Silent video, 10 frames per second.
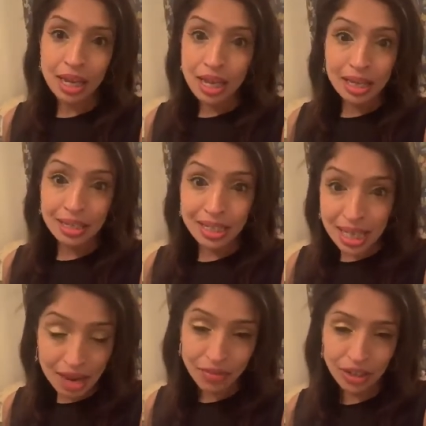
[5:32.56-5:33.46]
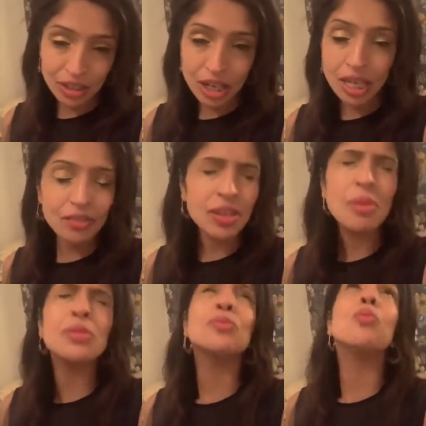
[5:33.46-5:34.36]
never. Not, even though I
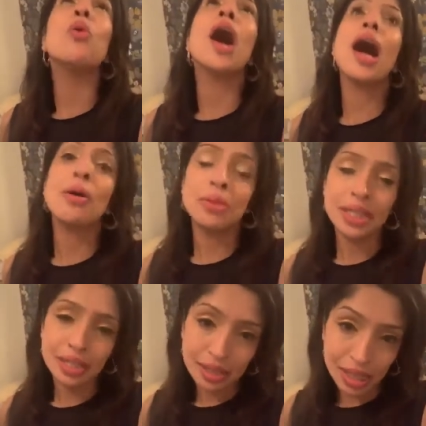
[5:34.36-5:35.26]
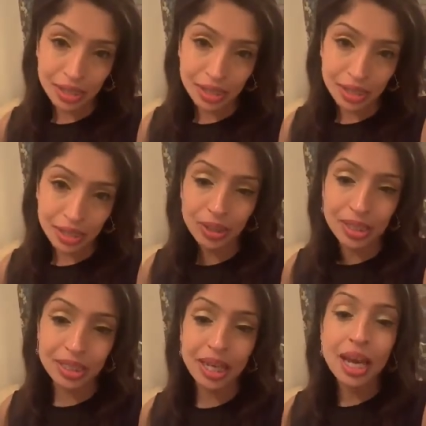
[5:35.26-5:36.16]
was wildly successful at
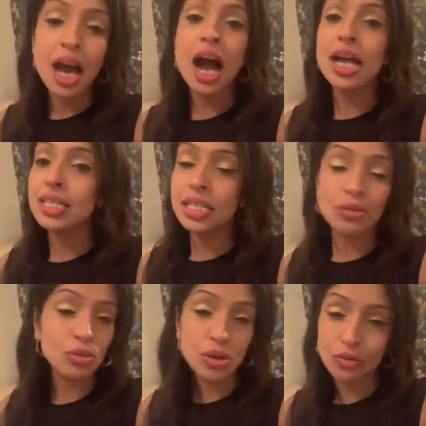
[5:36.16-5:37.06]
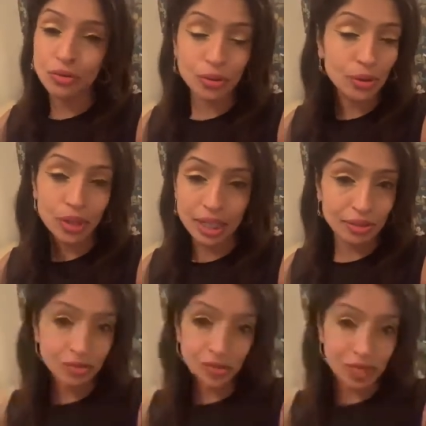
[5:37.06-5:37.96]
points, I still do not feel good
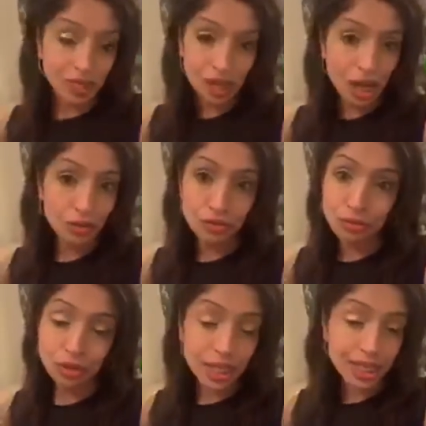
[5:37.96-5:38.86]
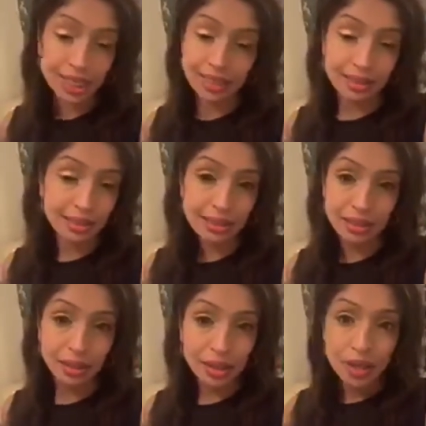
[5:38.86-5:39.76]
enough. I really didn't
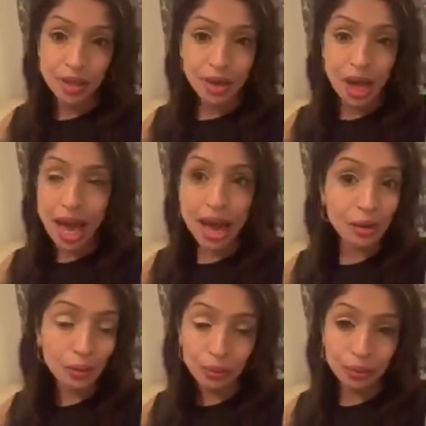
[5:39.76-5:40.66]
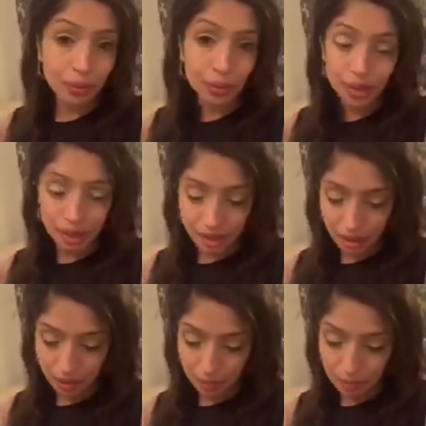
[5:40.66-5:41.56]
at all.
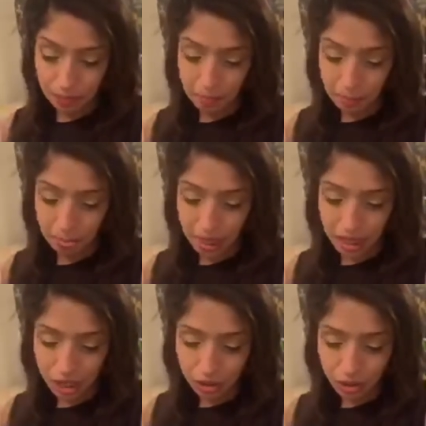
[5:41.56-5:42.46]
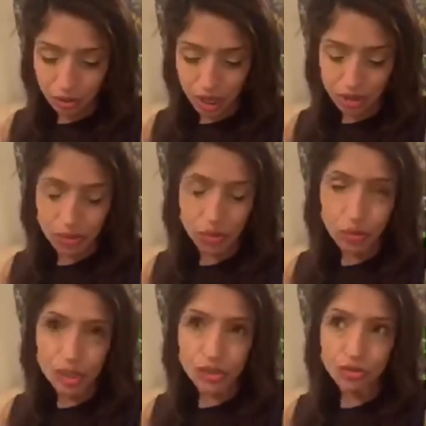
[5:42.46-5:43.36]
And I was
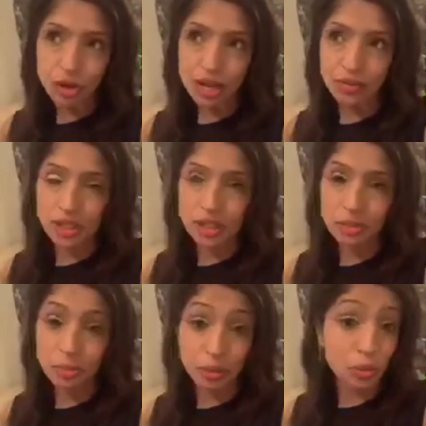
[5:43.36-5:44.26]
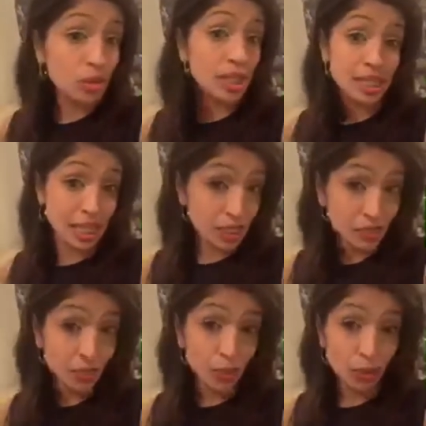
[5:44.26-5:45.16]
always striving to be more
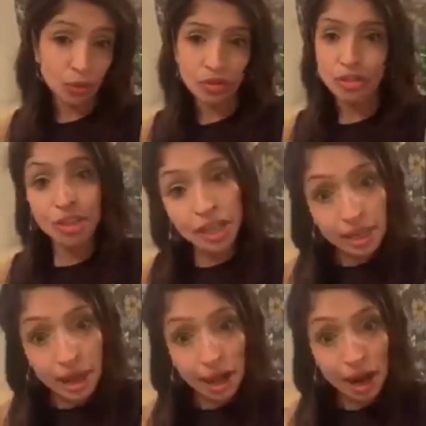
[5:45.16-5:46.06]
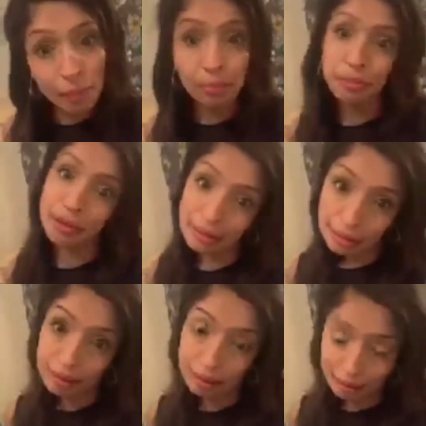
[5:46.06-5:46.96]
successful, thinner,
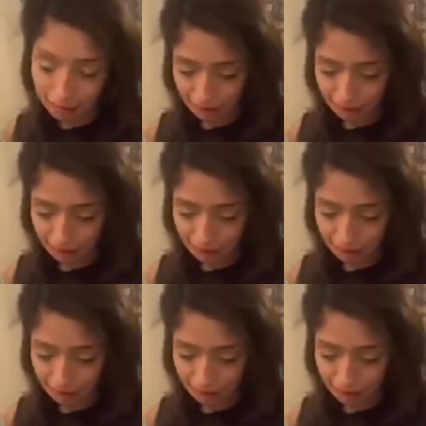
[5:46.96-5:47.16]
prettier,